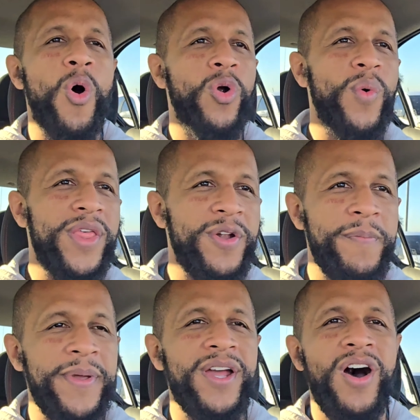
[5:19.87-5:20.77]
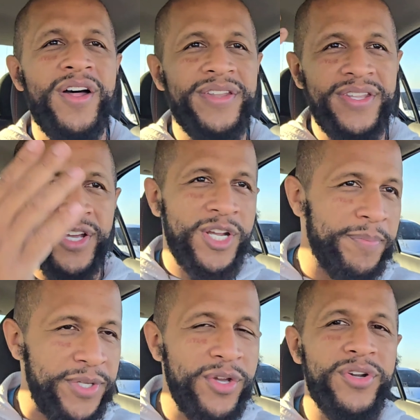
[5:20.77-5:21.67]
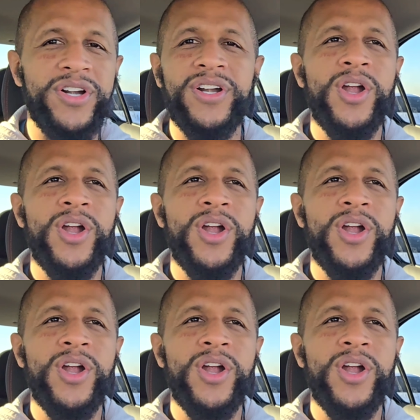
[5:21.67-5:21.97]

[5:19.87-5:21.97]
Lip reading: or whether it be on the computer?